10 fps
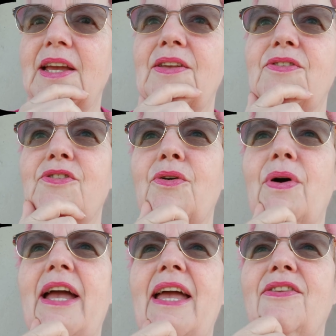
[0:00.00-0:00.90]
and so
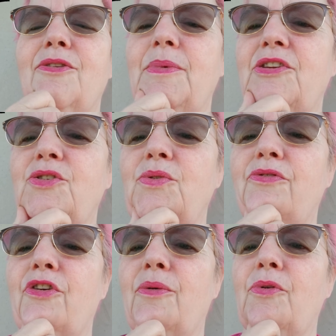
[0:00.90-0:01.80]
I had some issues
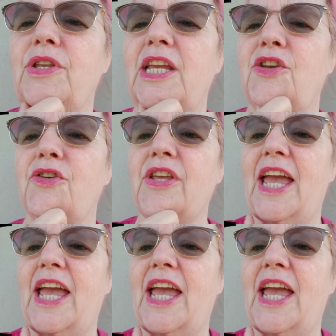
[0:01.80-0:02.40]
for about 10 years.